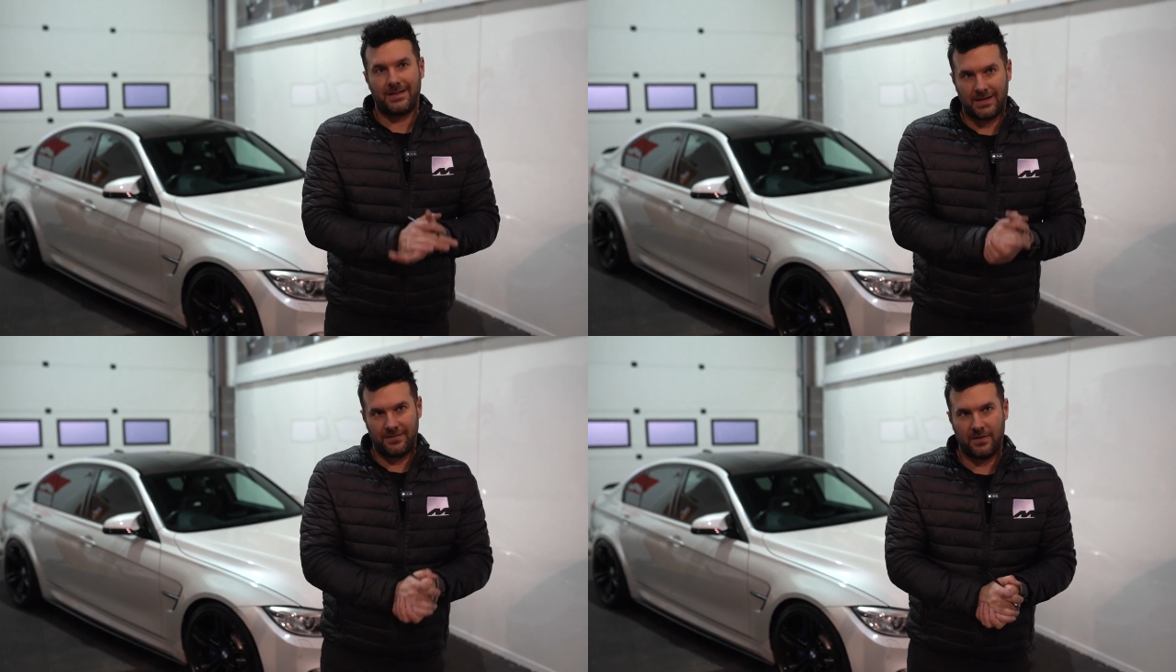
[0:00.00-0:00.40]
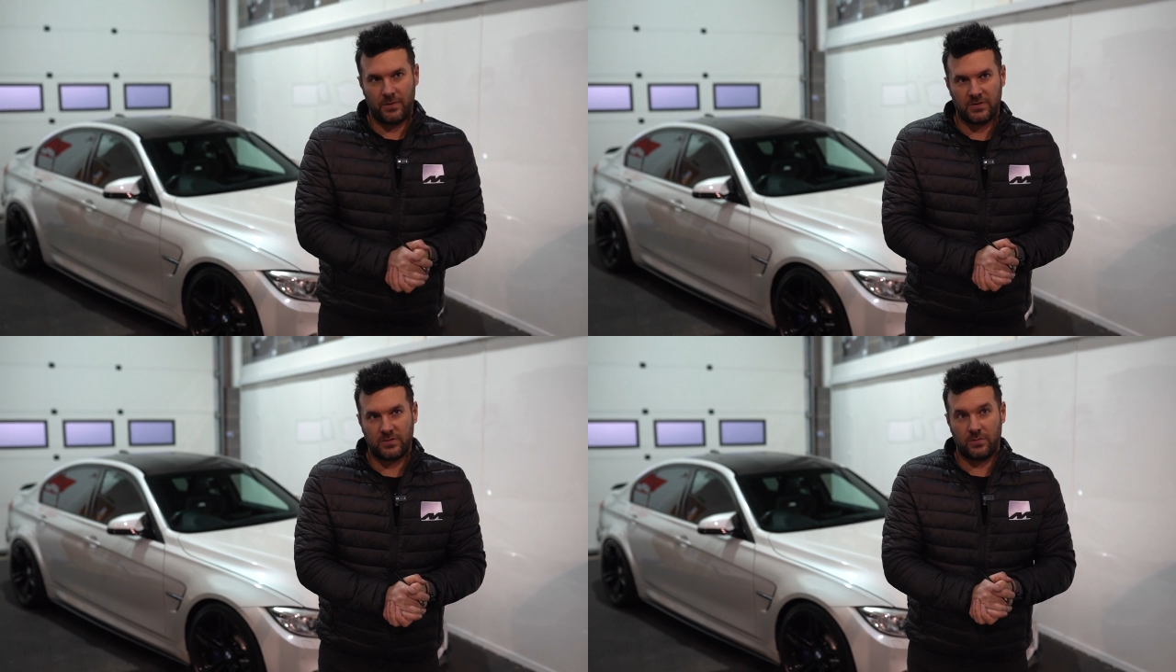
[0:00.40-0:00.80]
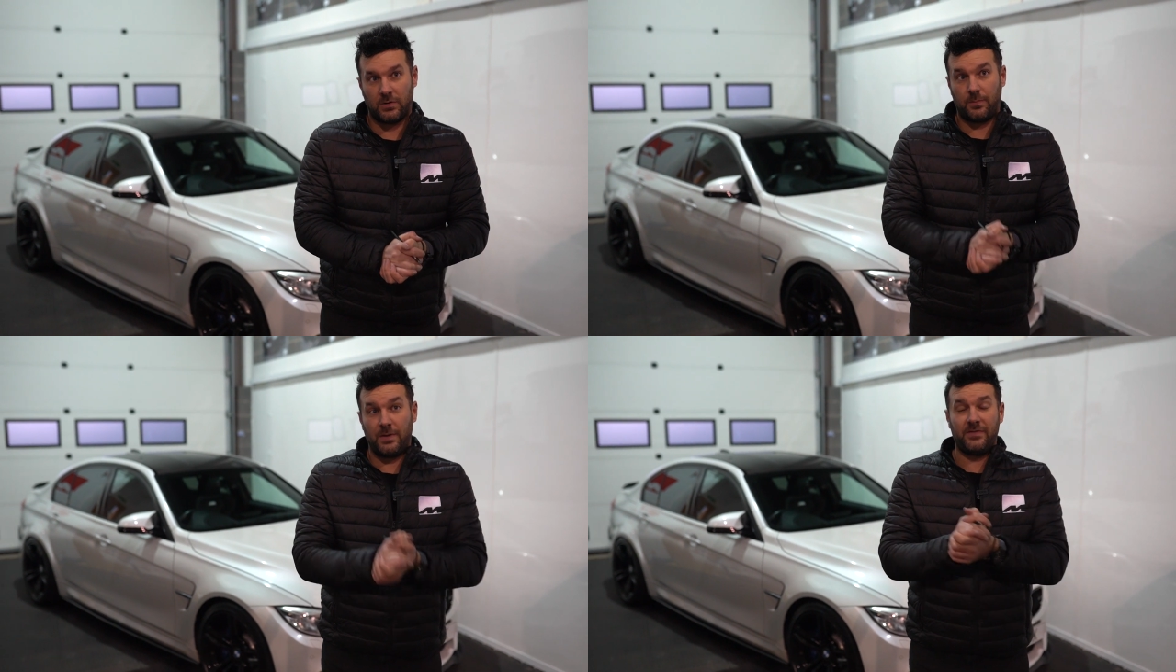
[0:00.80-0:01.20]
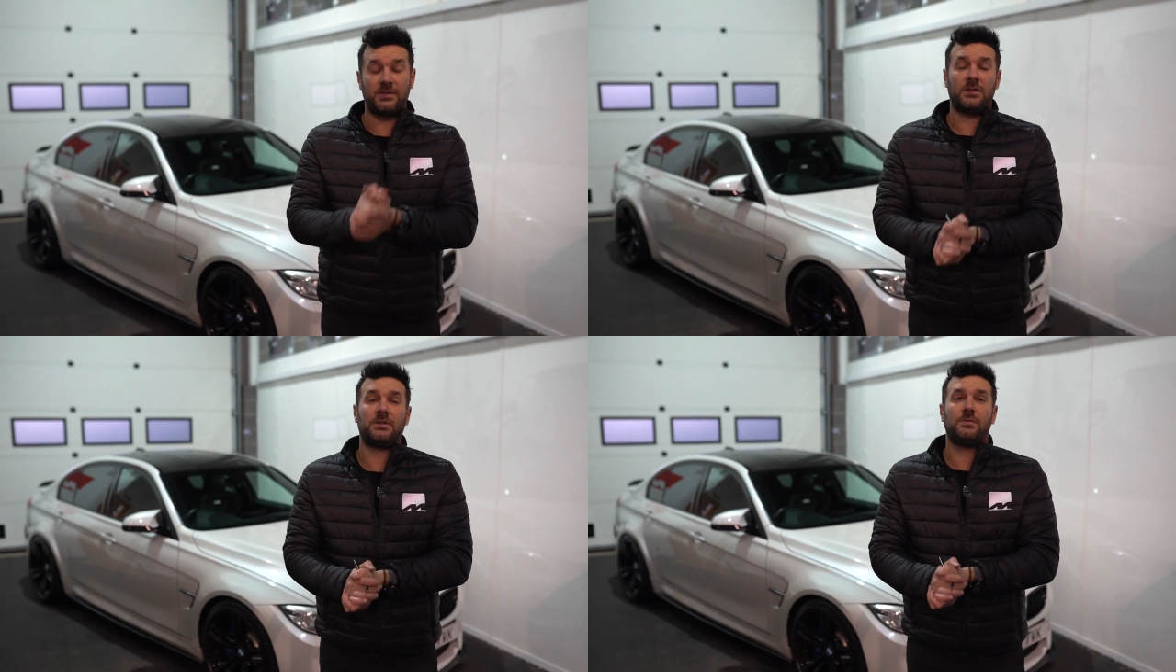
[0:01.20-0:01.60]
Thank you very much to all our previous
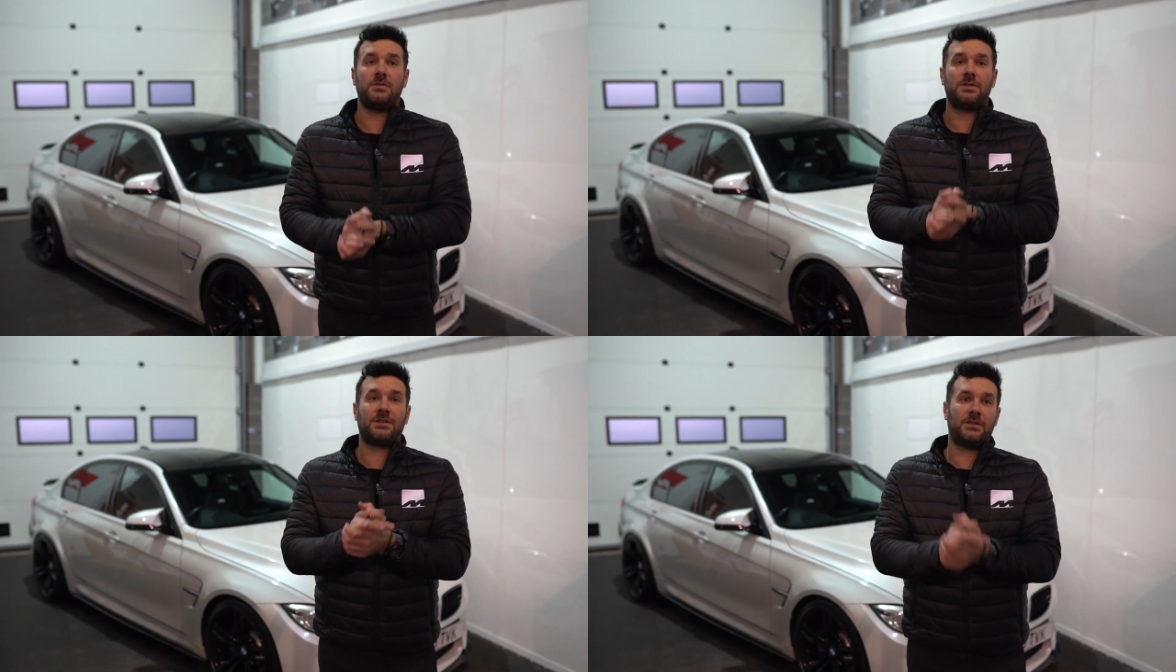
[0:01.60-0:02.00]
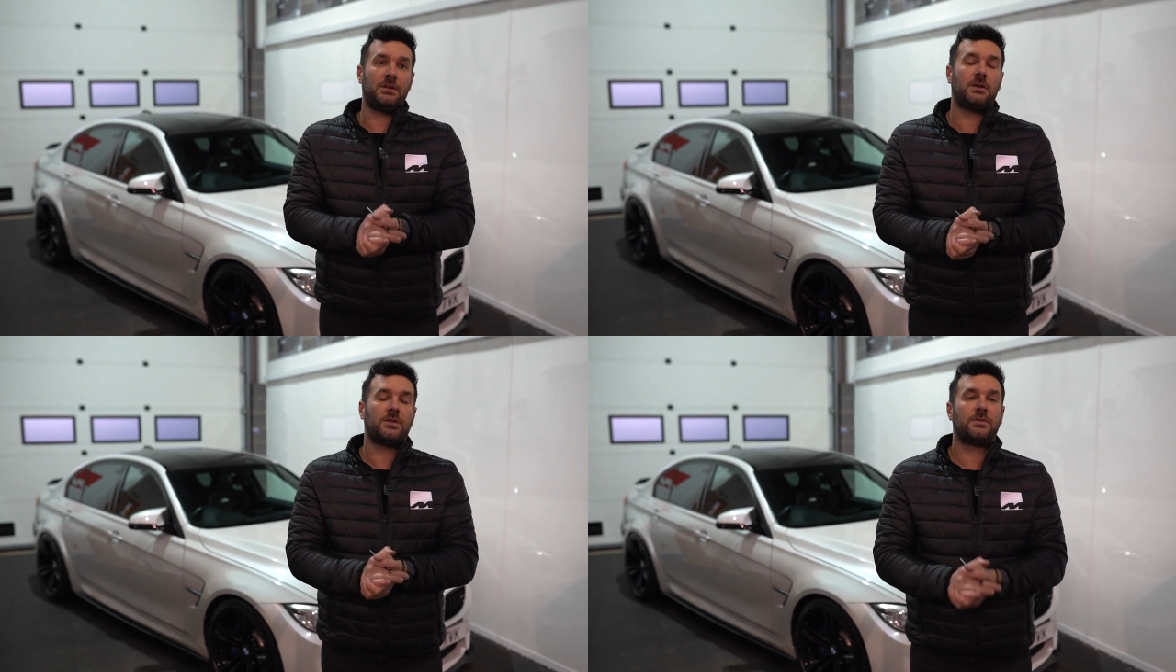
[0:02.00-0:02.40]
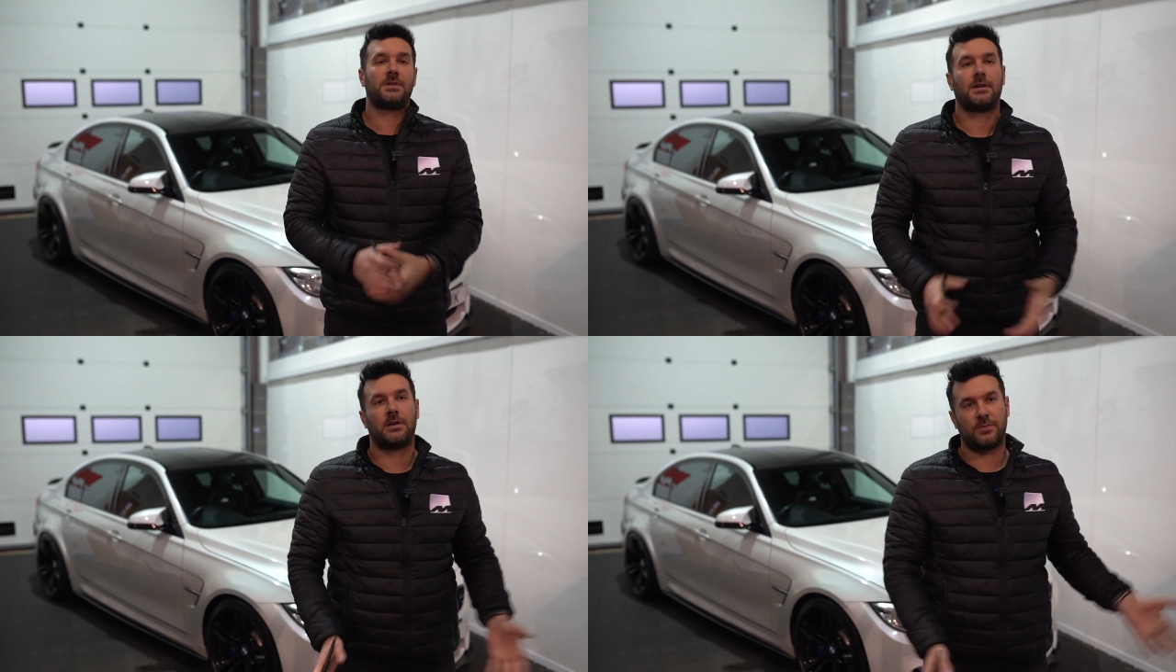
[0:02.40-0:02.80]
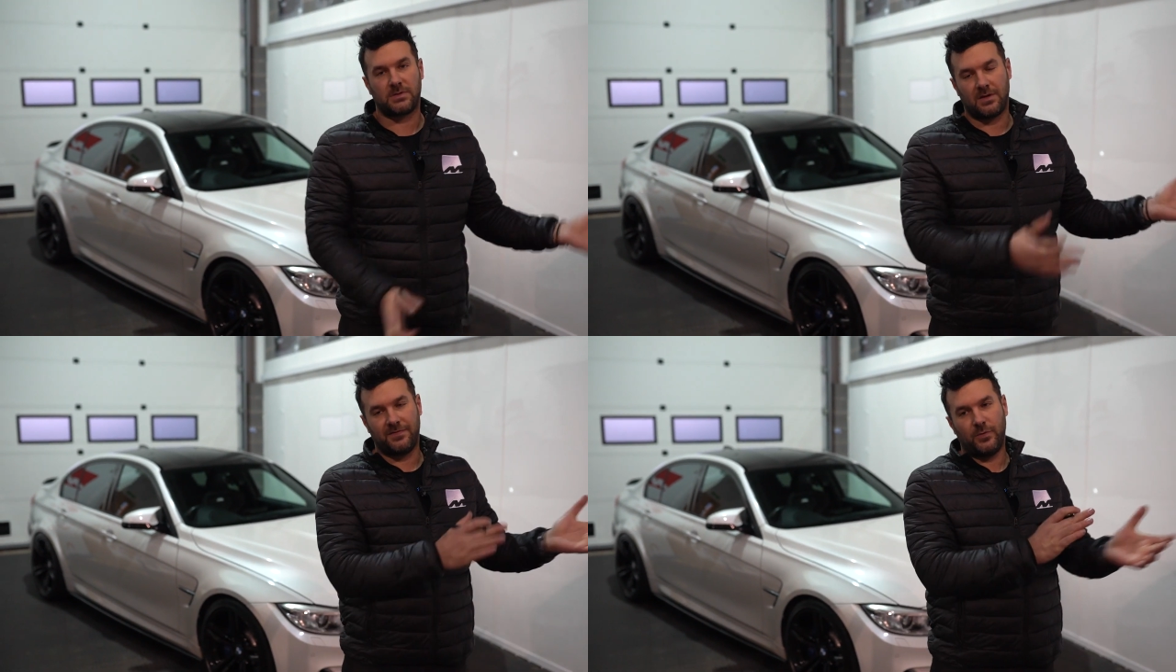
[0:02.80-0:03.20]
customers, existing customers, and customers
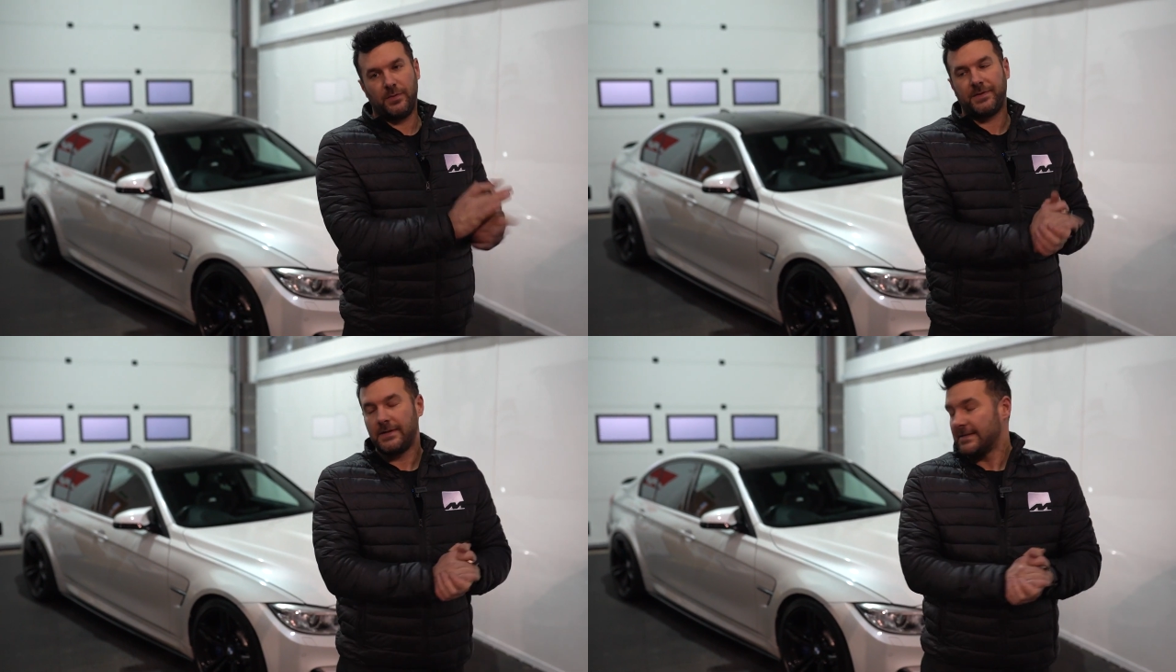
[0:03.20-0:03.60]
going forward. I'm